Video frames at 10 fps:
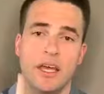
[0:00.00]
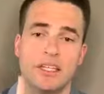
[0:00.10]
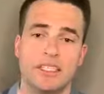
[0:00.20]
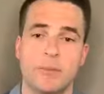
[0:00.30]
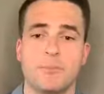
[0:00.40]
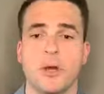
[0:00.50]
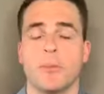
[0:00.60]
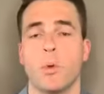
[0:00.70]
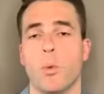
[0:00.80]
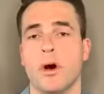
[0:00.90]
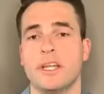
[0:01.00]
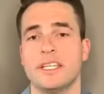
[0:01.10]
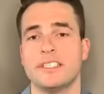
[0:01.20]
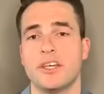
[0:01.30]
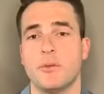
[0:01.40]
Tip number 1
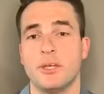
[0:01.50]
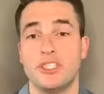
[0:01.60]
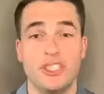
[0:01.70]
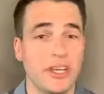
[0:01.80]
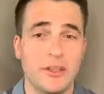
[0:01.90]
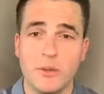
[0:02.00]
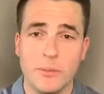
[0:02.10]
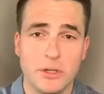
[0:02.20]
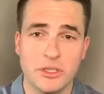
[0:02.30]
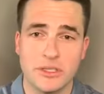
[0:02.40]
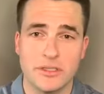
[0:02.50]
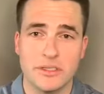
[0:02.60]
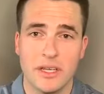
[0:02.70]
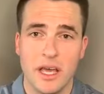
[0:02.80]
is going to be check your emotions.